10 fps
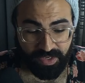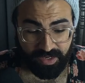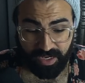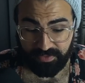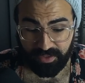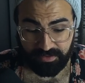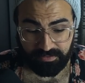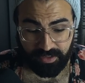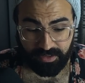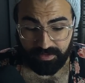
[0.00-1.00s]
And then
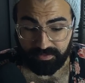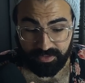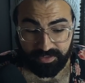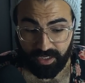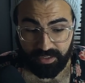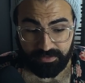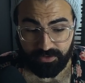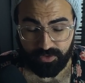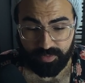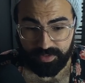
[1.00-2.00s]
the son, who
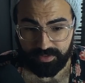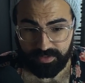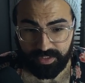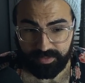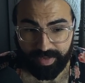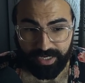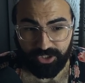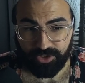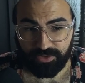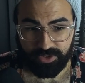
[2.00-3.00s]
was his
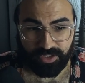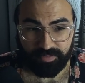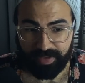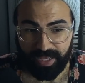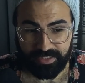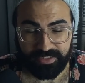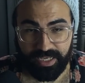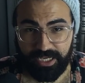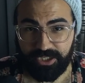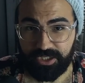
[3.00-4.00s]
manager, took it
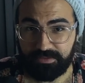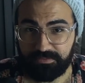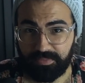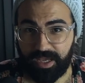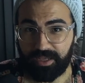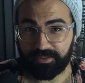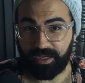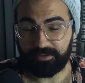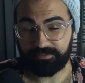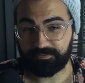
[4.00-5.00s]
backstage and uh,
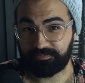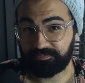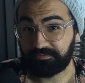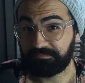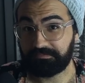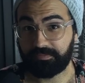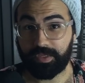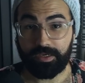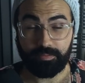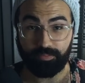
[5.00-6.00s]

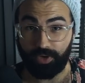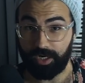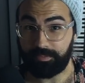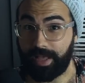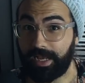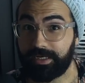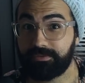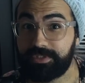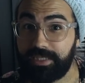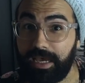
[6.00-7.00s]
brought it back, and it was
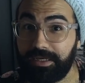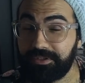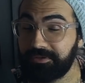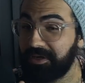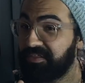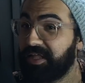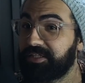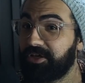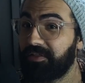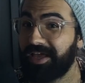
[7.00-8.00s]
signed. That's
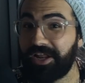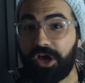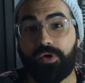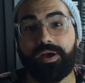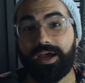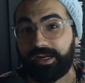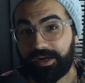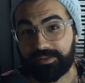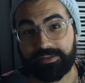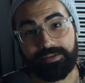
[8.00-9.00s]
all I know, and
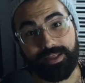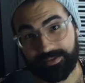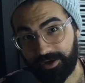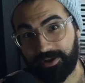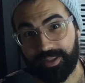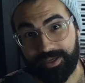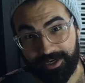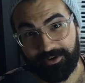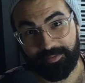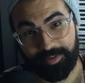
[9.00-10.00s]
honestly, that's all I
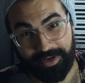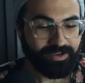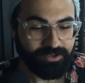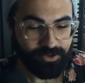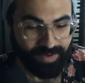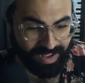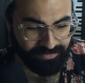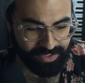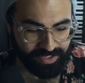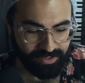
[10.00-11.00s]
care about.
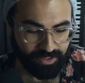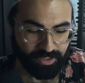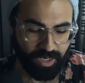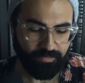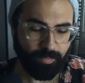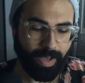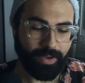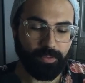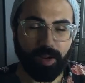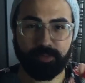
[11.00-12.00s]
Gravity, a novel by
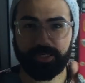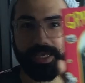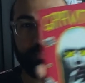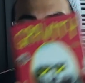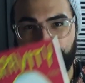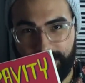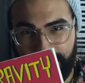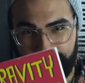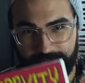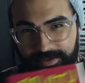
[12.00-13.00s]
Robert M.
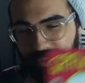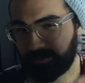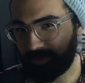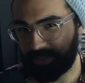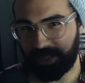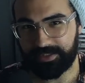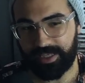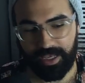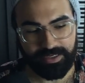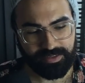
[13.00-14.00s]
Drake. This one's not
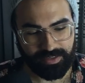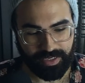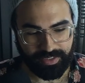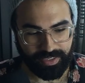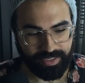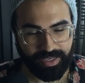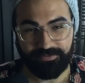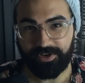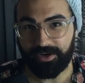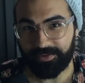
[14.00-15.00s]
signed, and I have
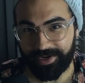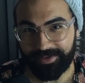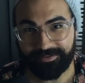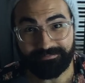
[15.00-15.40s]
not read it.